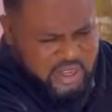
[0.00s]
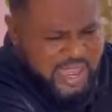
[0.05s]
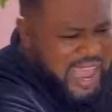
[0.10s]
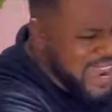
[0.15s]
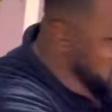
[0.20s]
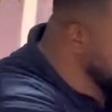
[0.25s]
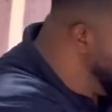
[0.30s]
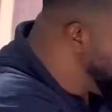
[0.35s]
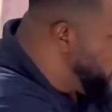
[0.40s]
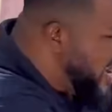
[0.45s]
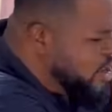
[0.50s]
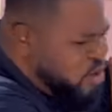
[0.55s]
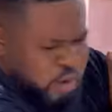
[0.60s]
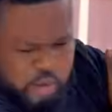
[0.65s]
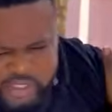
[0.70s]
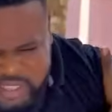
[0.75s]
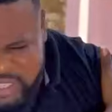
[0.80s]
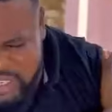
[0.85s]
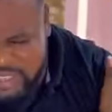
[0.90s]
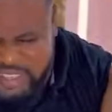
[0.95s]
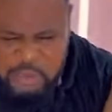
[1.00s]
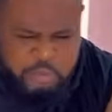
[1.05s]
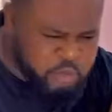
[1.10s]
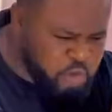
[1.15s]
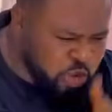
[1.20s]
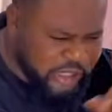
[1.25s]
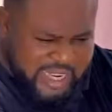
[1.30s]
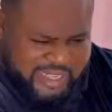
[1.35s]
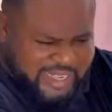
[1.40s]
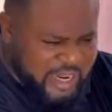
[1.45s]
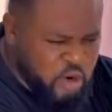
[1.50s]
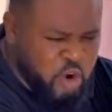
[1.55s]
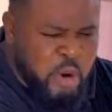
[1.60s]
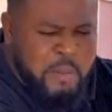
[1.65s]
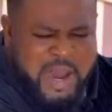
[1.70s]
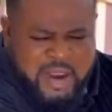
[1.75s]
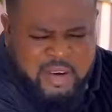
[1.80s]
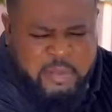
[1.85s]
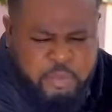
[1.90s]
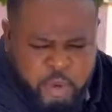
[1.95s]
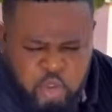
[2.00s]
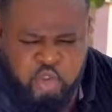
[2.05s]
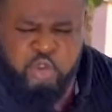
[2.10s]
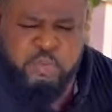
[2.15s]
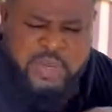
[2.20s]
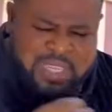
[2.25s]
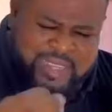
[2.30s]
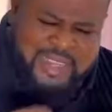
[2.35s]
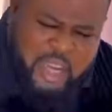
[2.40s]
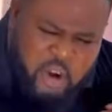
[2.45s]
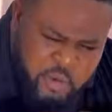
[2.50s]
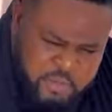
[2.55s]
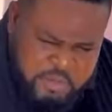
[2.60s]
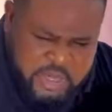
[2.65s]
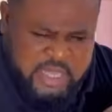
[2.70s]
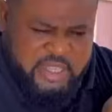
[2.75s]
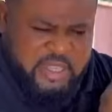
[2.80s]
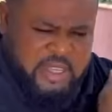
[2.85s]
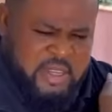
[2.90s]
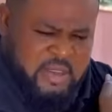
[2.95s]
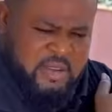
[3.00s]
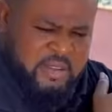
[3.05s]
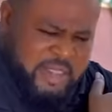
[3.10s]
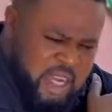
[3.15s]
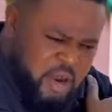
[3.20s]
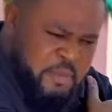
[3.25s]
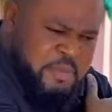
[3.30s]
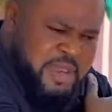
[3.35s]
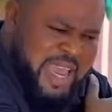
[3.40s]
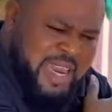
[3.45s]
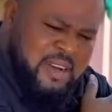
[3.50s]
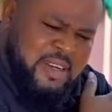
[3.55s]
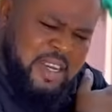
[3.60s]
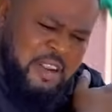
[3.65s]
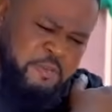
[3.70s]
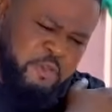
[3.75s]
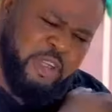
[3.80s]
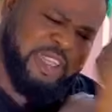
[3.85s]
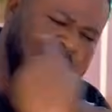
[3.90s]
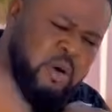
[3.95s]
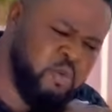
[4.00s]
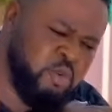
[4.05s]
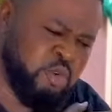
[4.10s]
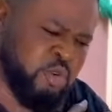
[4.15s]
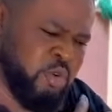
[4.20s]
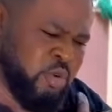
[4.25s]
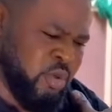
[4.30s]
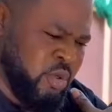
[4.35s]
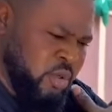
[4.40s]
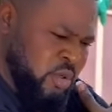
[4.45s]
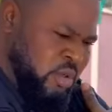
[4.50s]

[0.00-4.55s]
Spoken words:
Anywhere you see them together, come and report to me. Tell me. Tell me and leave what I will do.